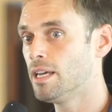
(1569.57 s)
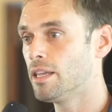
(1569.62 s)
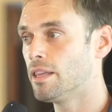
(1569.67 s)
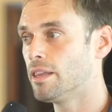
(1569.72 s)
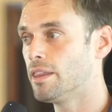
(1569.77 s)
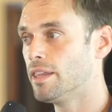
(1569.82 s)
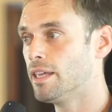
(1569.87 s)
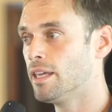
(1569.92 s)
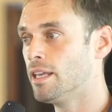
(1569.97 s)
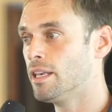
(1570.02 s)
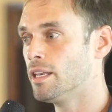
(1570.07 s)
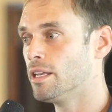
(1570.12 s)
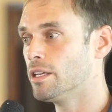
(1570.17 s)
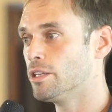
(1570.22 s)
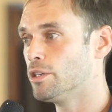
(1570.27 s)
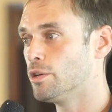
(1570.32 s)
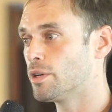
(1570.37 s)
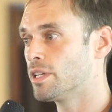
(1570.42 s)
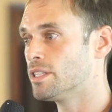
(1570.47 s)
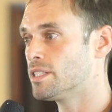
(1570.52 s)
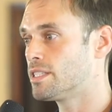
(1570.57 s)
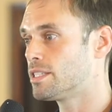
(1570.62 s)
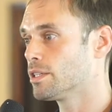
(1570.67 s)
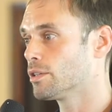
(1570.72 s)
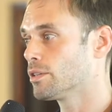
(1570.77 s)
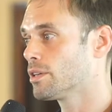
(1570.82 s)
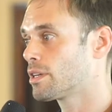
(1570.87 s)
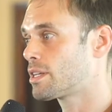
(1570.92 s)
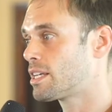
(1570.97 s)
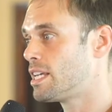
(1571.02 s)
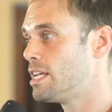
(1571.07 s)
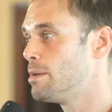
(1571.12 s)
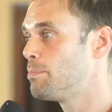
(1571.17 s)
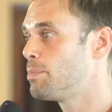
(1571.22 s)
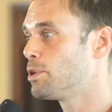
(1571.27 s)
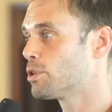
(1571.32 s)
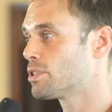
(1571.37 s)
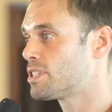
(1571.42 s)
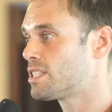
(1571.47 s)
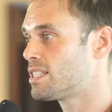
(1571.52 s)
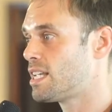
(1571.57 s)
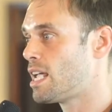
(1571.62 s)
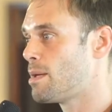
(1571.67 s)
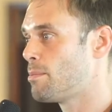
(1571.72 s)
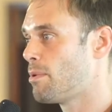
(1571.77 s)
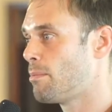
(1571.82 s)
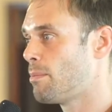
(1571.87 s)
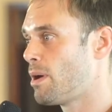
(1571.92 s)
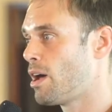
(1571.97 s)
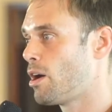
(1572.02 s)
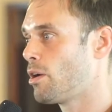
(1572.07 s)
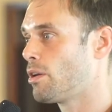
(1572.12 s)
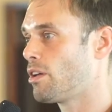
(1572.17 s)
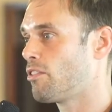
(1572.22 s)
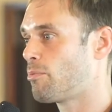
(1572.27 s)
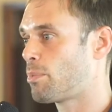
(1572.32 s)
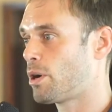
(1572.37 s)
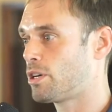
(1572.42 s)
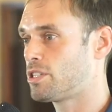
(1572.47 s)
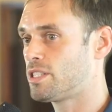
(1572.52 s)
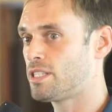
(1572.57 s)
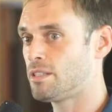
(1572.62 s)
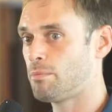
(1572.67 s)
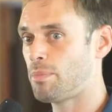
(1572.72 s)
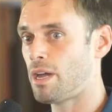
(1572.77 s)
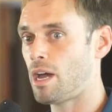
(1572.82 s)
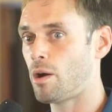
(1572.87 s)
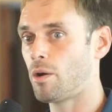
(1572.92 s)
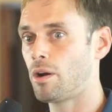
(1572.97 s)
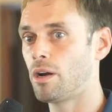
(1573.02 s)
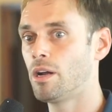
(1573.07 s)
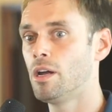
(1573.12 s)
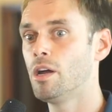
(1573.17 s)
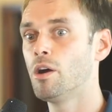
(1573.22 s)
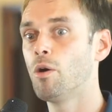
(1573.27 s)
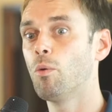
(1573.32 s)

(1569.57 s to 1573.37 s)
then you can still keep your same amount of purchasing power